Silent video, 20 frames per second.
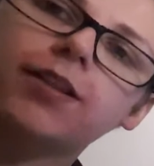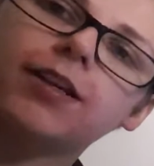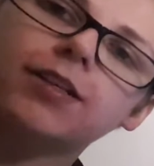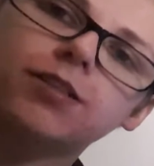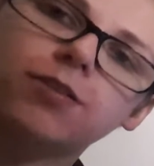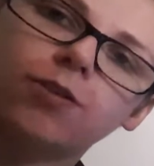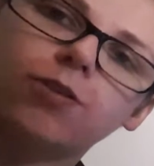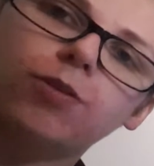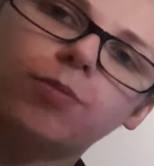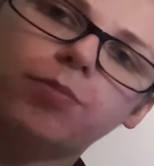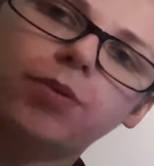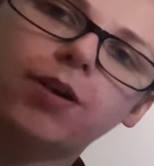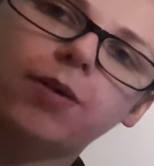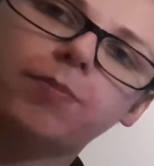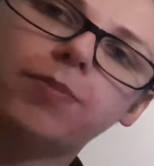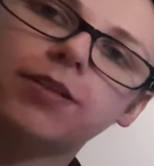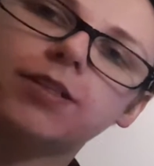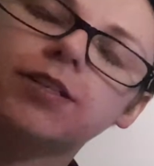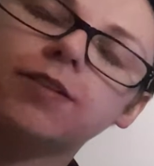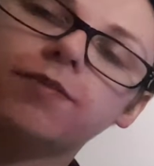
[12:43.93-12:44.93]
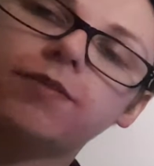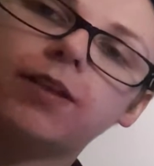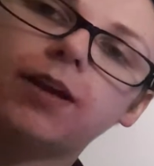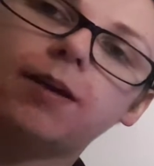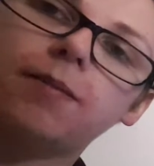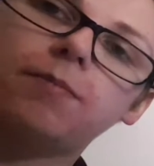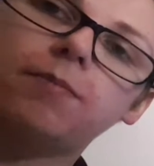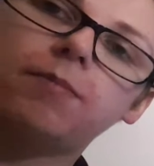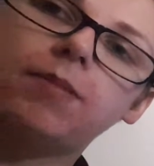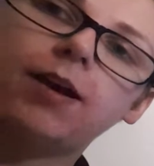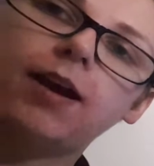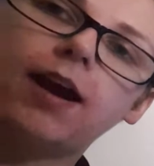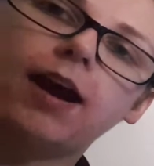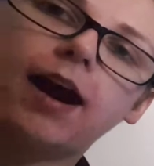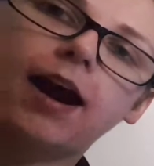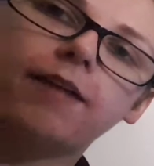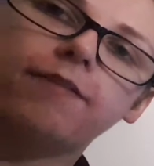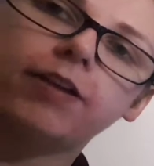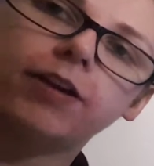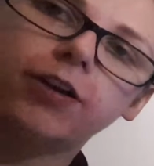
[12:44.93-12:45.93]
That's the whole purpose of them
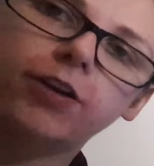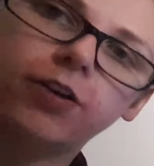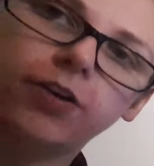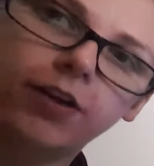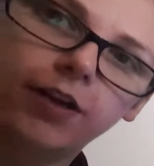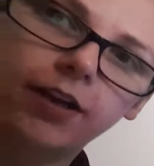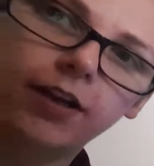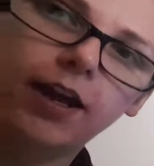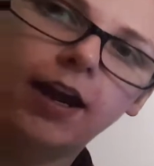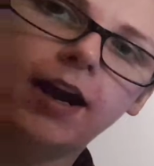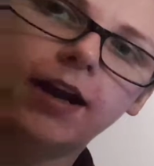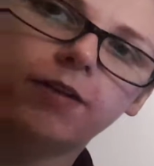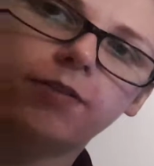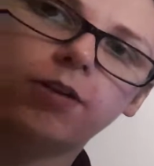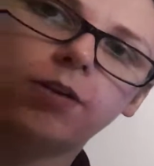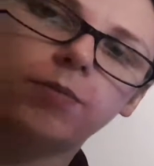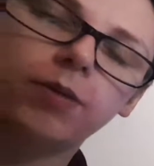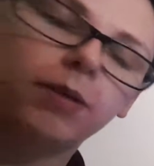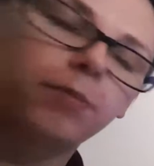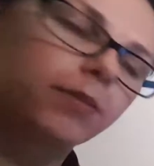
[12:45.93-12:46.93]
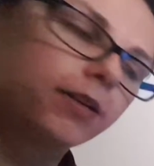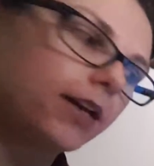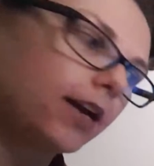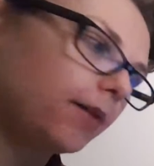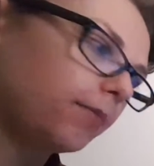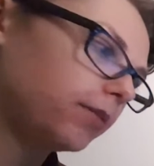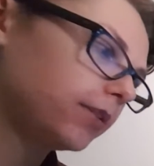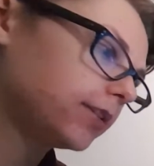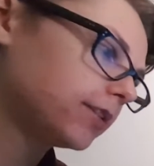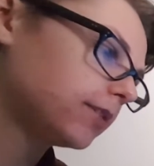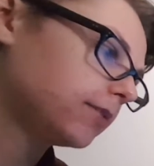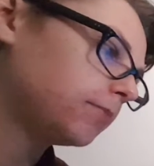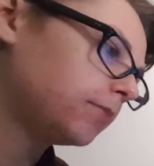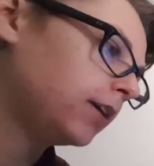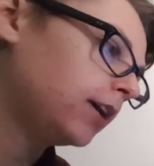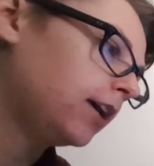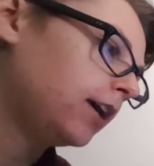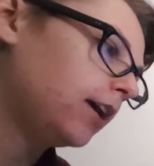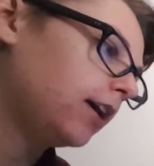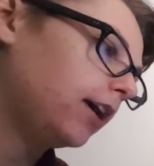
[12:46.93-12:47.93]
having good anaerobic metabolism,
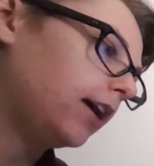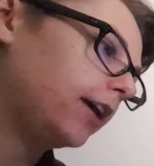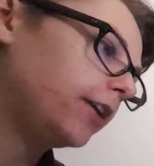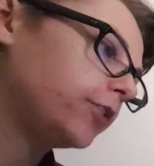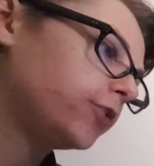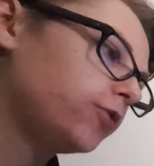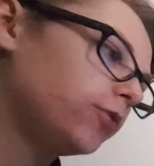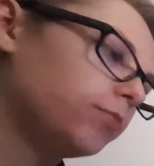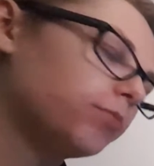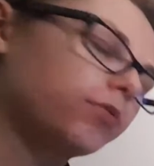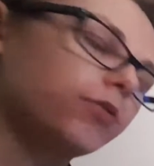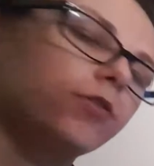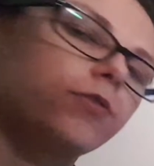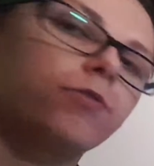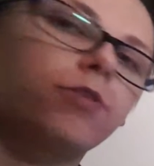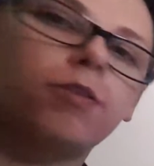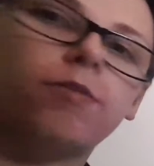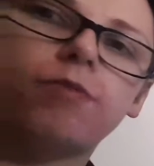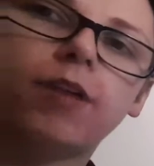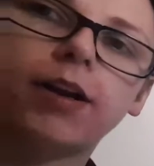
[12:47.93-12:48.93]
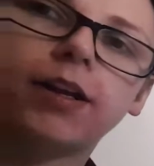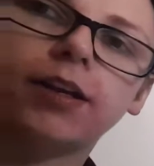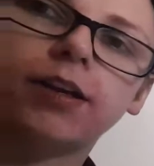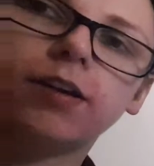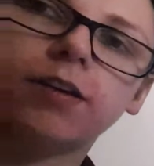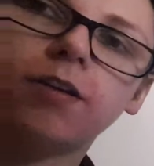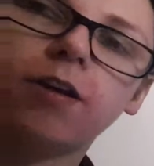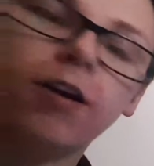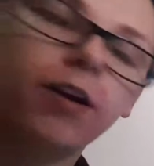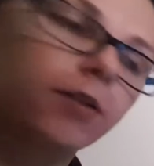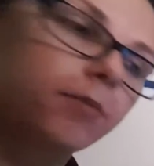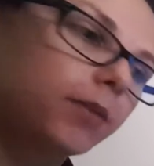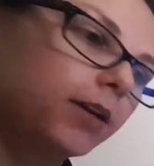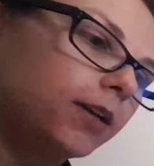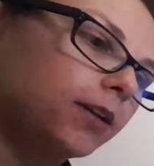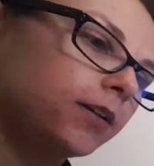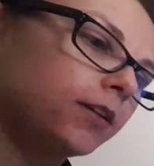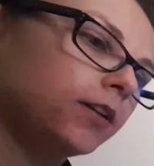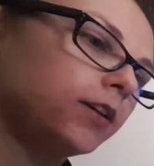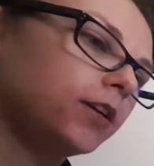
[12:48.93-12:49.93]
and to improve her running
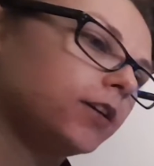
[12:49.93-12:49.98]
economy.